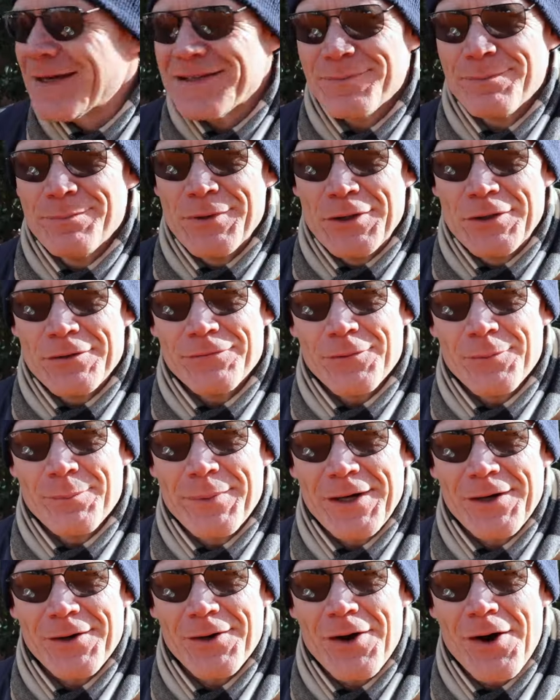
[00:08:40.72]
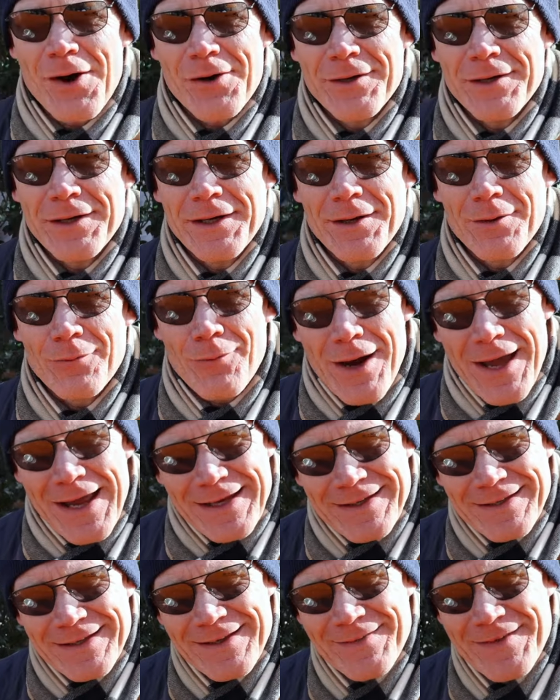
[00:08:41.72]
this beautiful beer garden here
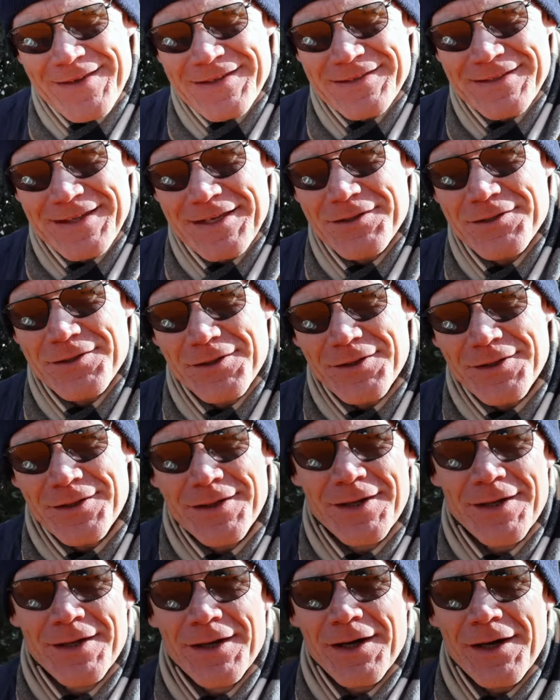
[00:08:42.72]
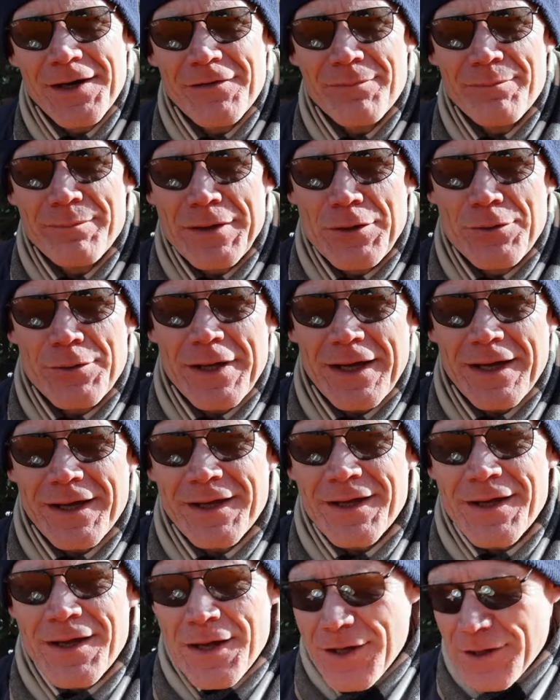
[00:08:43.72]
right in the center of Munich.
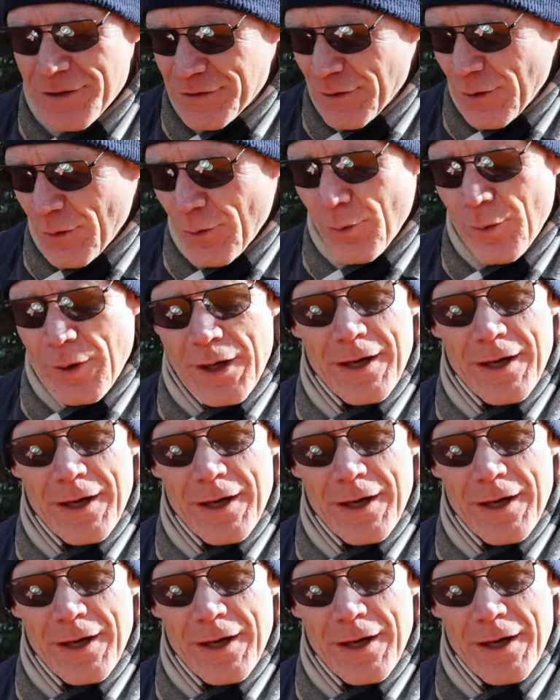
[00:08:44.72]
So